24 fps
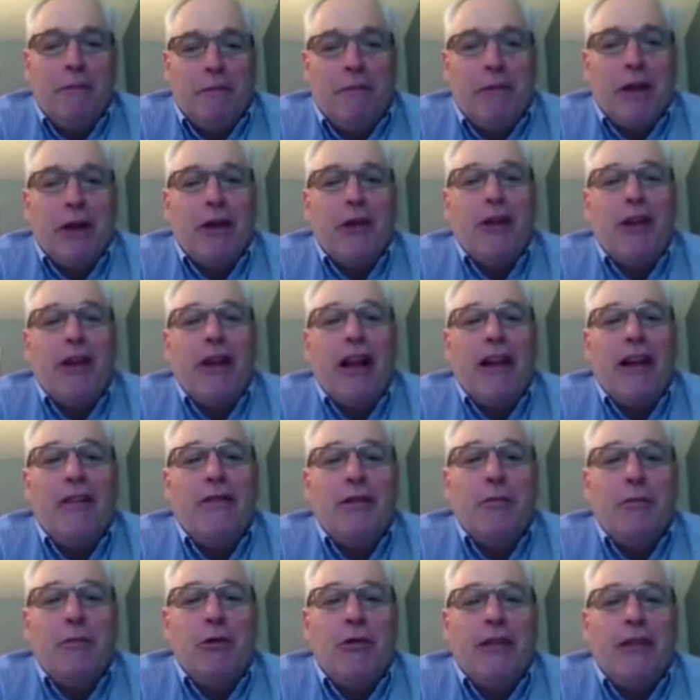be good. They'll have
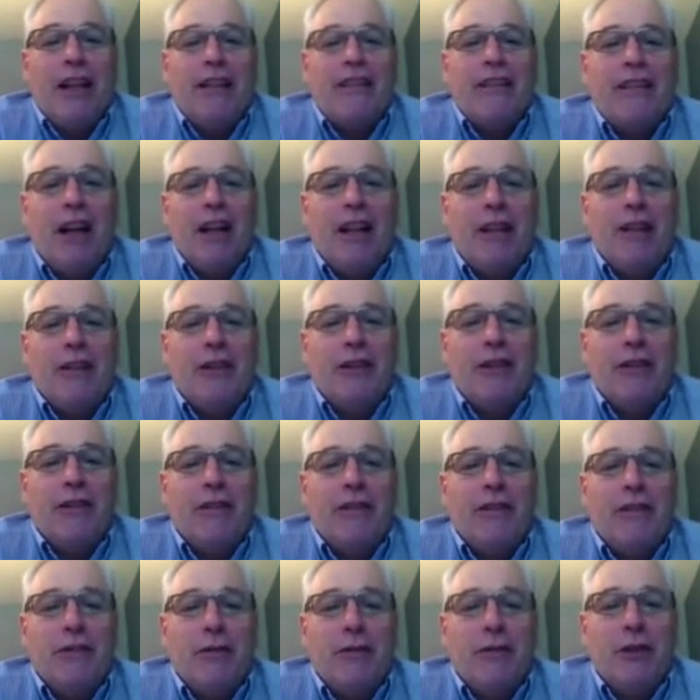some new
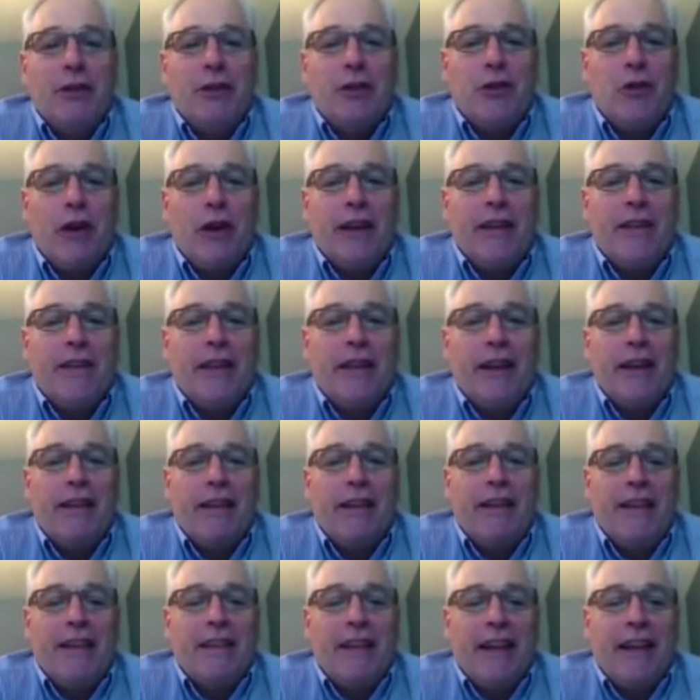technology to enjoy as they
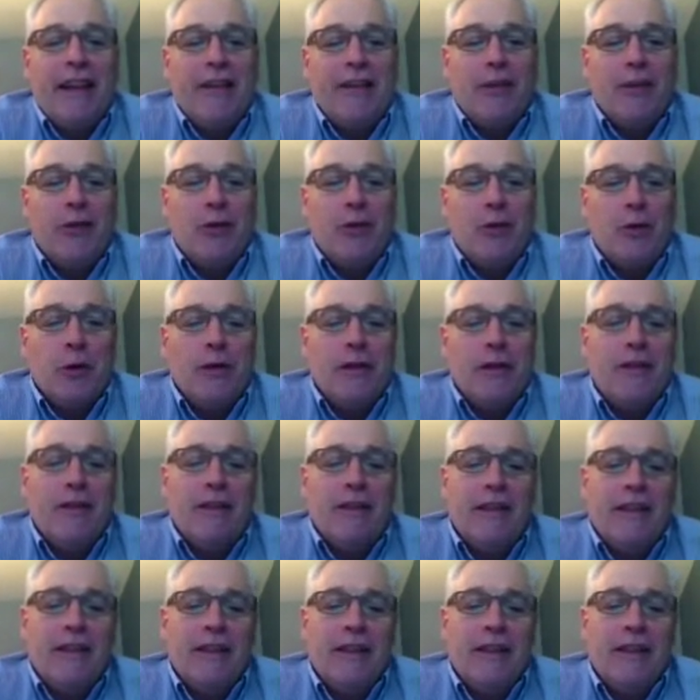hit the stores.